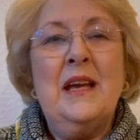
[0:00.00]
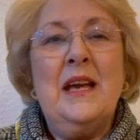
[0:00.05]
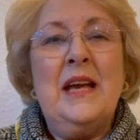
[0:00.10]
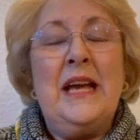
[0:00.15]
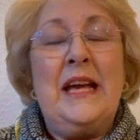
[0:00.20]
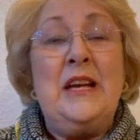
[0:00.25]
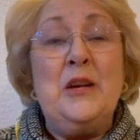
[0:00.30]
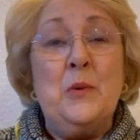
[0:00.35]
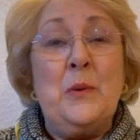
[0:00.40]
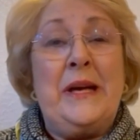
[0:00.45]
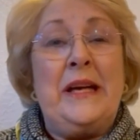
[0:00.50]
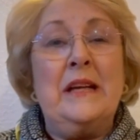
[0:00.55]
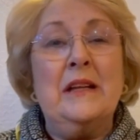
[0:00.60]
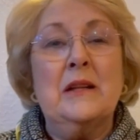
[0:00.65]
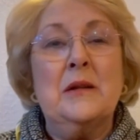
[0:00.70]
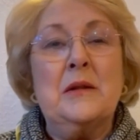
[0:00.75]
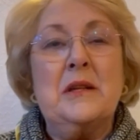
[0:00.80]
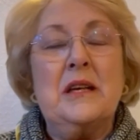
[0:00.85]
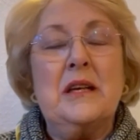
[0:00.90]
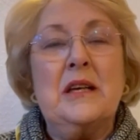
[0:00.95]
Inner
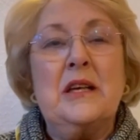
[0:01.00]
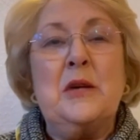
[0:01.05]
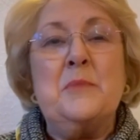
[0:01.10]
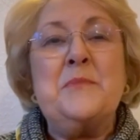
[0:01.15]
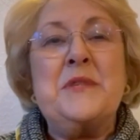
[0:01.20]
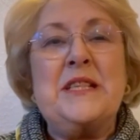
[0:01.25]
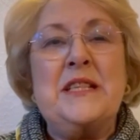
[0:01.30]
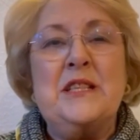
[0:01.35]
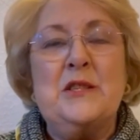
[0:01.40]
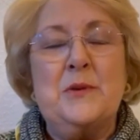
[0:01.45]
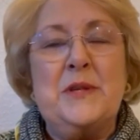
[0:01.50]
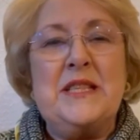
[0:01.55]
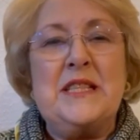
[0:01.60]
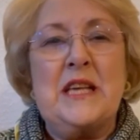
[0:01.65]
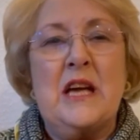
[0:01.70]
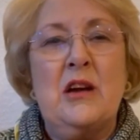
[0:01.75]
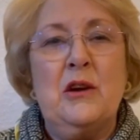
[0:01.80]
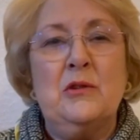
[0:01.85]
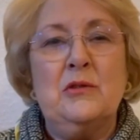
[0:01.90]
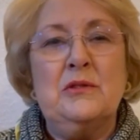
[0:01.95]
wheel comes into its
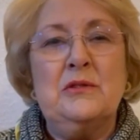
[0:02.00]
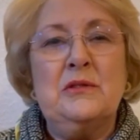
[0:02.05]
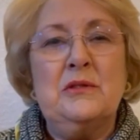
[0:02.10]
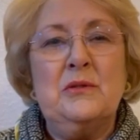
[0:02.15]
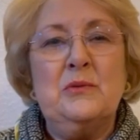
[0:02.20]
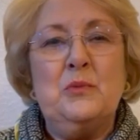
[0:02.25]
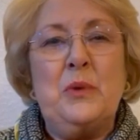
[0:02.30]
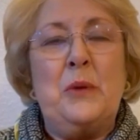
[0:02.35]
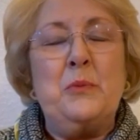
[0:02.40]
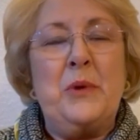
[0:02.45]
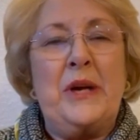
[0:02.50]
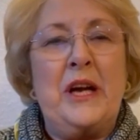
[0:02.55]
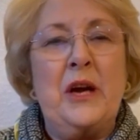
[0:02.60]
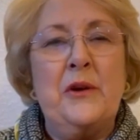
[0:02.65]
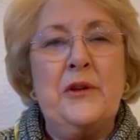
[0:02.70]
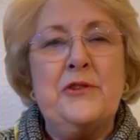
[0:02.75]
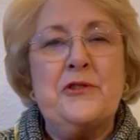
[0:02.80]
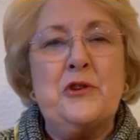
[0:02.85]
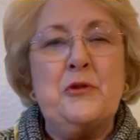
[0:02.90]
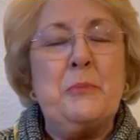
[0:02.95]
own when we're
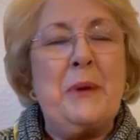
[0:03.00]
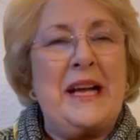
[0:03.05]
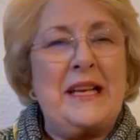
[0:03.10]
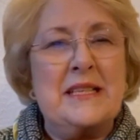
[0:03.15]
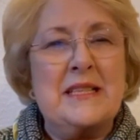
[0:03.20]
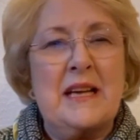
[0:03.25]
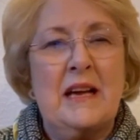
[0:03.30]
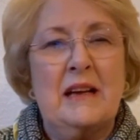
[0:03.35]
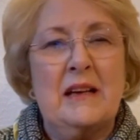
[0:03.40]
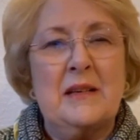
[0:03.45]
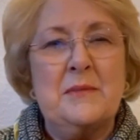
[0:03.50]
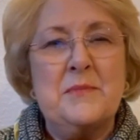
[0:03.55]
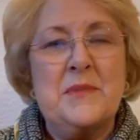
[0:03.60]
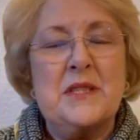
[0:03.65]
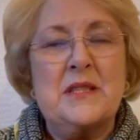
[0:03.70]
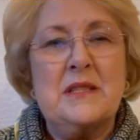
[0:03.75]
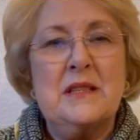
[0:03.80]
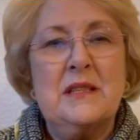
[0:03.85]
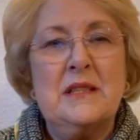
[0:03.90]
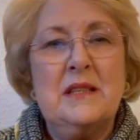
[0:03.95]
going through bad
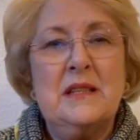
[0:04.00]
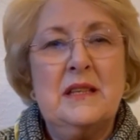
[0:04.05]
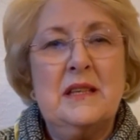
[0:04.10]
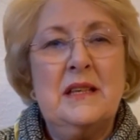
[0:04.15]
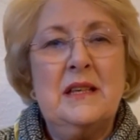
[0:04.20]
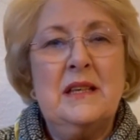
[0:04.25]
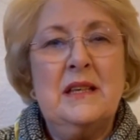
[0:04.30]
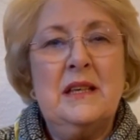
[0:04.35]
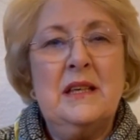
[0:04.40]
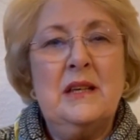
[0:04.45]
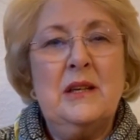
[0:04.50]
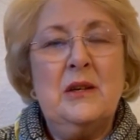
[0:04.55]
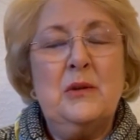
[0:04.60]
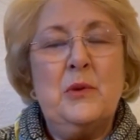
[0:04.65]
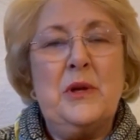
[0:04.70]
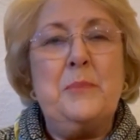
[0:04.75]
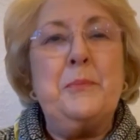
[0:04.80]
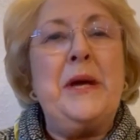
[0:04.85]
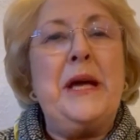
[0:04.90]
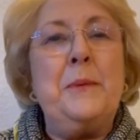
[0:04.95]
times,
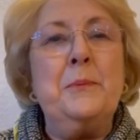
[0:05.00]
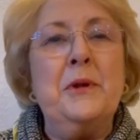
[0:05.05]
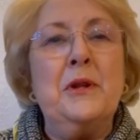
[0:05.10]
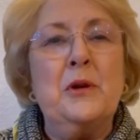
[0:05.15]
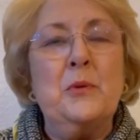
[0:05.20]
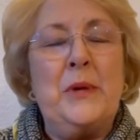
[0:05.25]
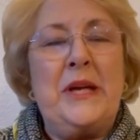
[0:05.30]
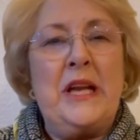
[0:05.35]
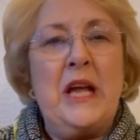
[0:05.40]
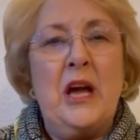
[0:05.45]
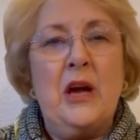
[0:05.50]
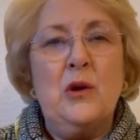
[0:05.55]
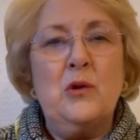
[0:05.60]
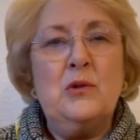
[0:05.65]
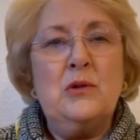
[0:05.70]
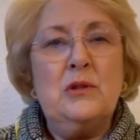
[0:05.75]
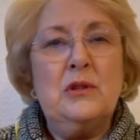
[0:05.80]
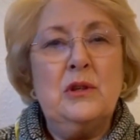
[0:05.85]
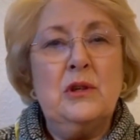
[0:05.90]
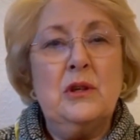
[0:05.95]
with people that we
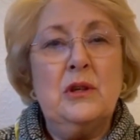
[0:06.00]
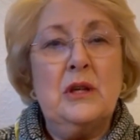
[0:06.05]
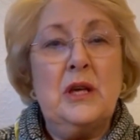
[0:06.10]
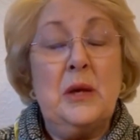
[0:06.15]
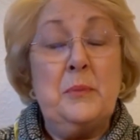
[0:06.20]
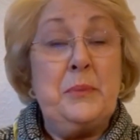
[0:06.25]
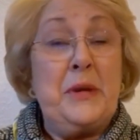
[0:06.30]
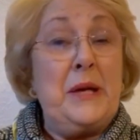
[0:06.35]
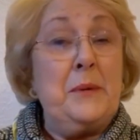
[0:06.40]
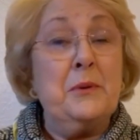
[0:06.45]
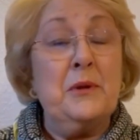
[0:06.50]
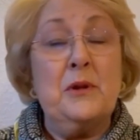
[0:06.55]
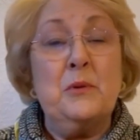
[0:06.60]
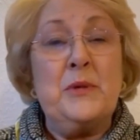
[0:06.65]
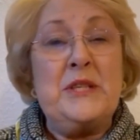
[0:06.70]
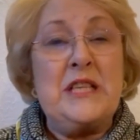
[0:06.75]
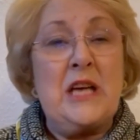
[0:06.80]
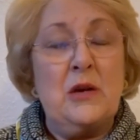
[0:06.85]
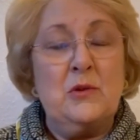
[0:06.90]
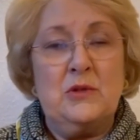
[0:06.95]
know and people that
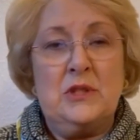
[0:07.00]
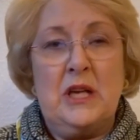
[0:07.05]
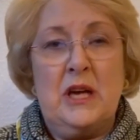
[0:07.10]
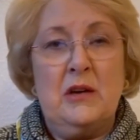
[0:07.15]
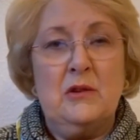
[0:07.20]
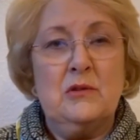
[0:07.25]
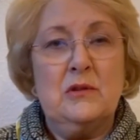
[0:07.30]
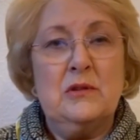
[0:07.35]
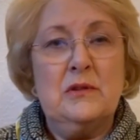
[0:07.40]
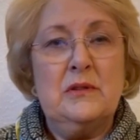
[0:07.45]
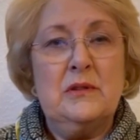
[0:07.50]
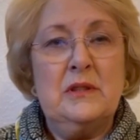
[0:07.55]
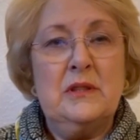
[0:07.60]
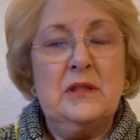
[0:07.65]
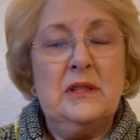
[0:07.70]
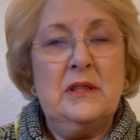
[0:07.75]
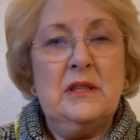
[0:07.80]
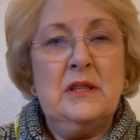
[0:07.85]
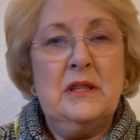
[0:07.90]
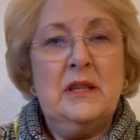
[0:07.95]
we don't know.
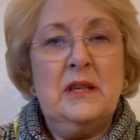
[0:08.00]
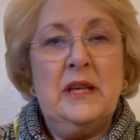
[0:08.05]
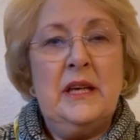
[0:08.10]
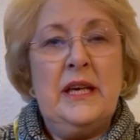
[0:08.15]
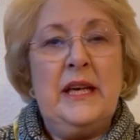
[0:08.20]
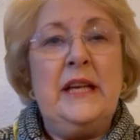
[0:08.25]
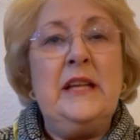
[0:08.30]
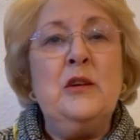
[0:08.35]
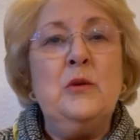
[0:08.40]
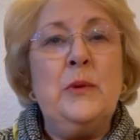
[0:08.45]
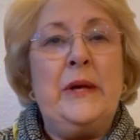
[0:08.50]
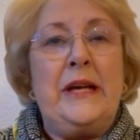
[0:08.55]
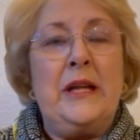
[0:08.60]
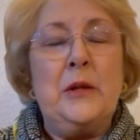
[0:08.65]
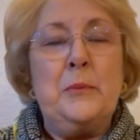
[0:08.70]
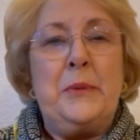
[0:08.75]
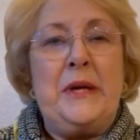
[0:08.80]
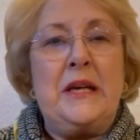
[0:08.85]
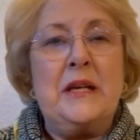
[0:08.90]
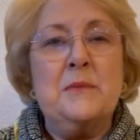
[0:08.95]
Inner wheel
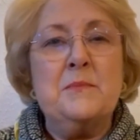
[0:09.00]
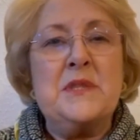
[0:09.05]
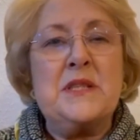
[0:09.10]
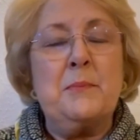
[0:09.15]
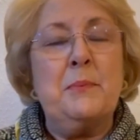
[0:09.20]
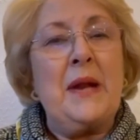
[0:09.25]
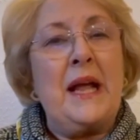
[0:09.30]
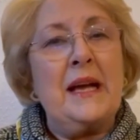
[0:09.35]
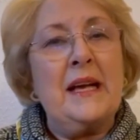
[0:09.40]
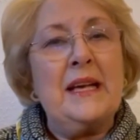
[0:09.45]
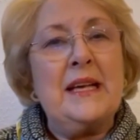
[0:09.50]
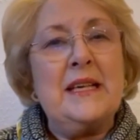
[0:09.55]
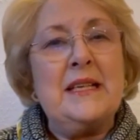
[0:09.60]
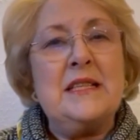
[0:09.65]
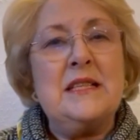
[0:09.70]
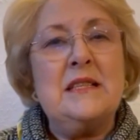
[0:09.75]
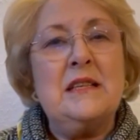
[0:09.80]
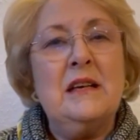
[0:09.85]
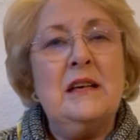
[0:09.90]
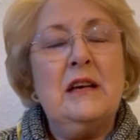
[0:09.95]
becomes a
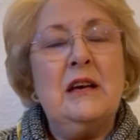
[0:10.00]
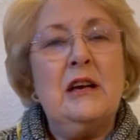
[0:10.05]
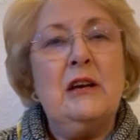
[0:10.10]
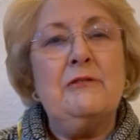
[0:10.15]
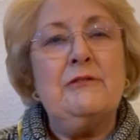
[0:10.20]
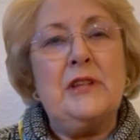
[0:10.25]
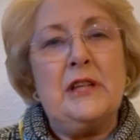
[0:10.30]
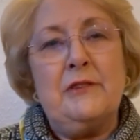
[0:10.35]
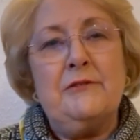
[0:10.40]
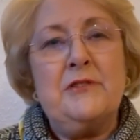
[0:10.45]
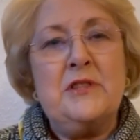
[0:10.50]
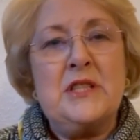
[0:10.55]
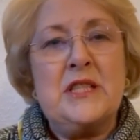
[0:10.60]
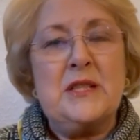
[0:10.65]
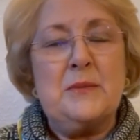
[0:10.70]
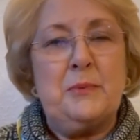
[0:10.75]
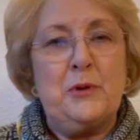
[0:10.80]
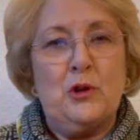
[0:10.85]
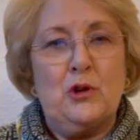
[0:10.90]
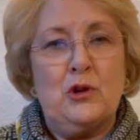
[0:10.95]
blanket of love and
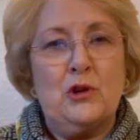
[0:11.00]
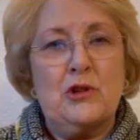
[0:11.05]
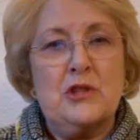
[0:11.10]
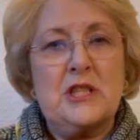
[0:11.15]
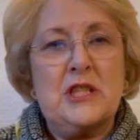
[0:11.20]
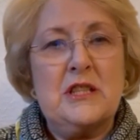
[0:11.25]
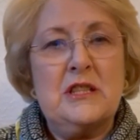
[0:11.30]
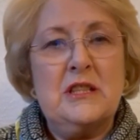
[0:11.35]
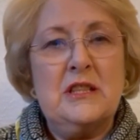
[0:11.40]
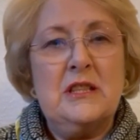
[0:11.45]
support,